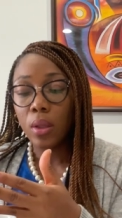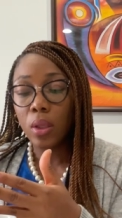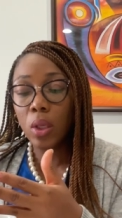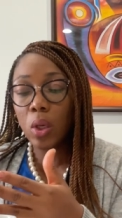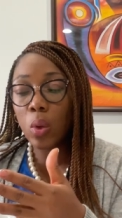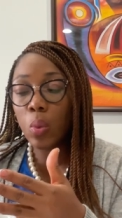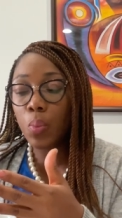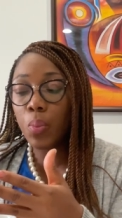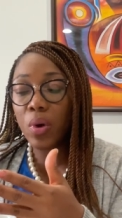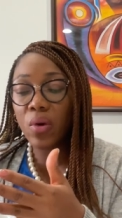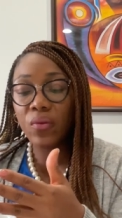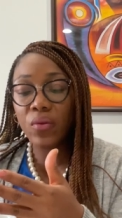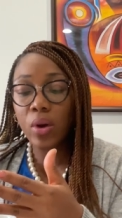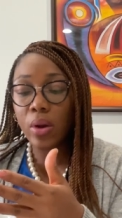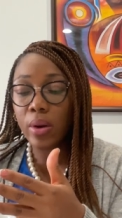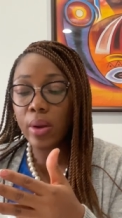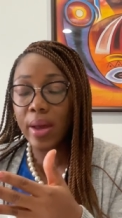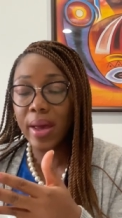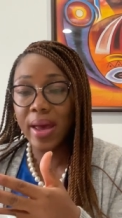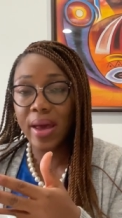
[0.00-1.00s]
you both
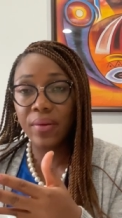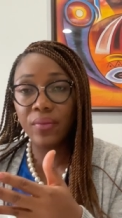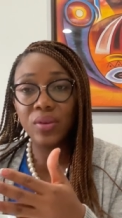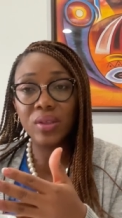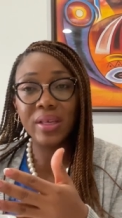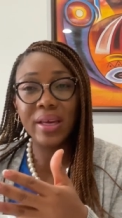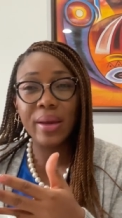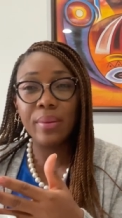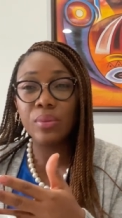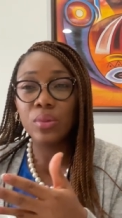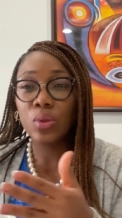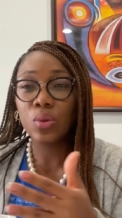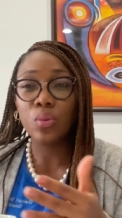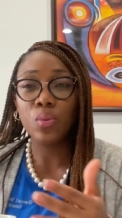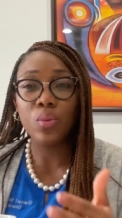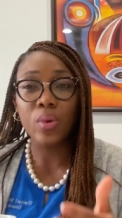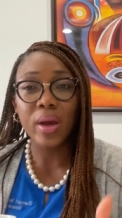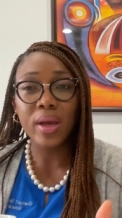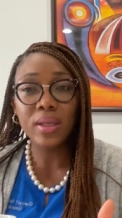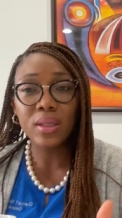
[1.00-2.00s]
gonna have time to
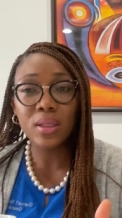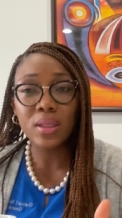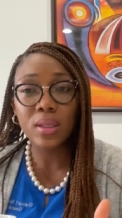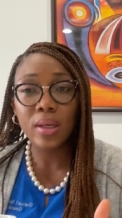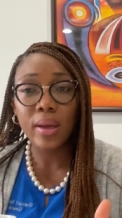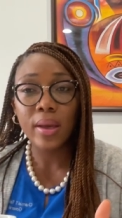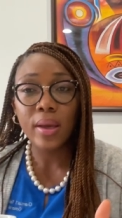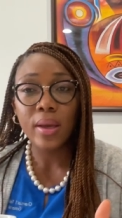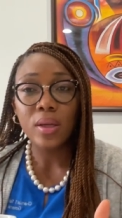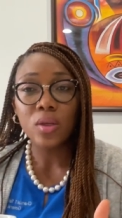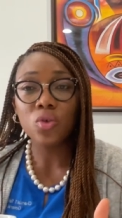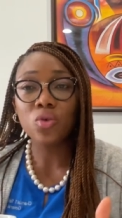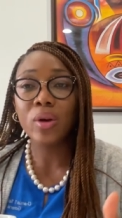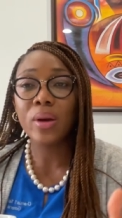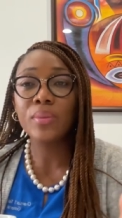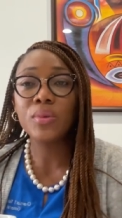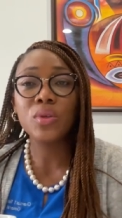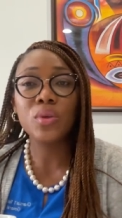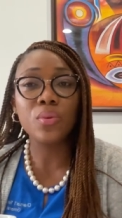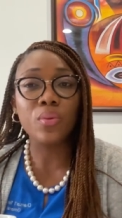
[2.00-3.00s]
rest,
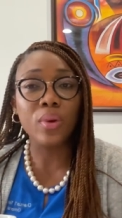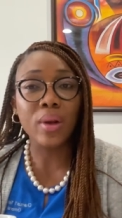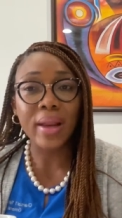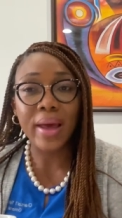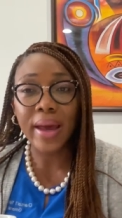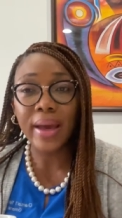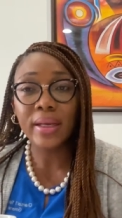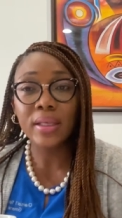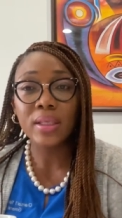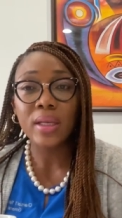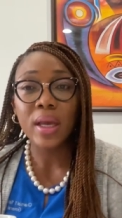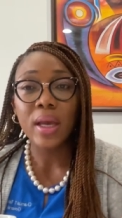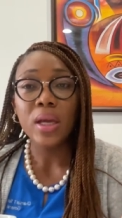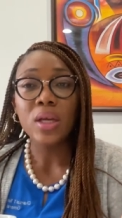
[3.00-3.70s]
time to relax,